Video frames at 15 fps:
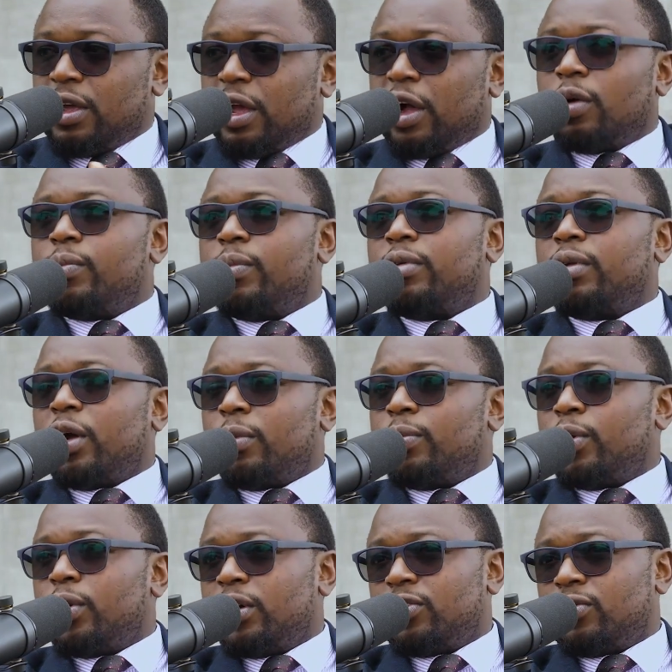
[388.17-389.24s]
I'll
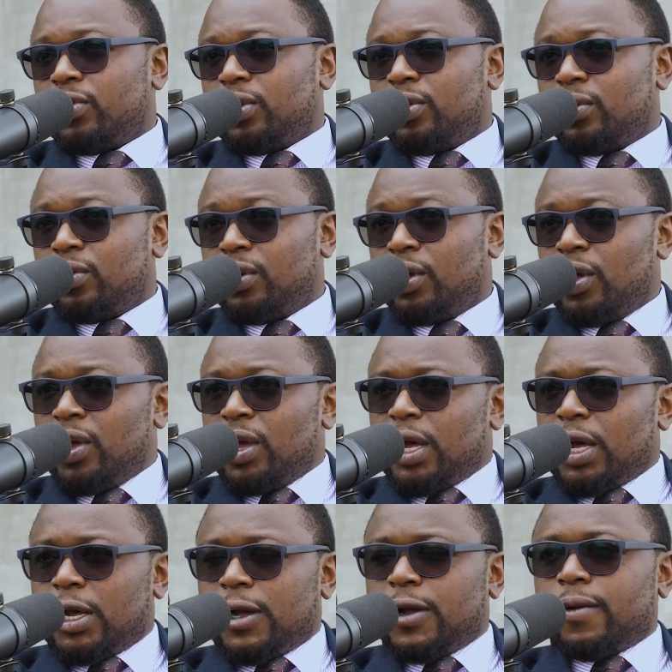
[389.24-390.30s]
be honest with you.
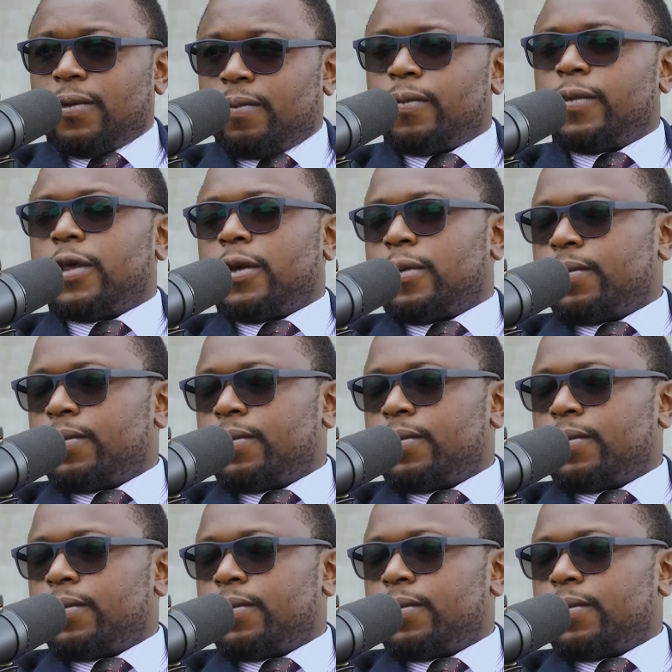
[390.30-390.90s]
Yeah.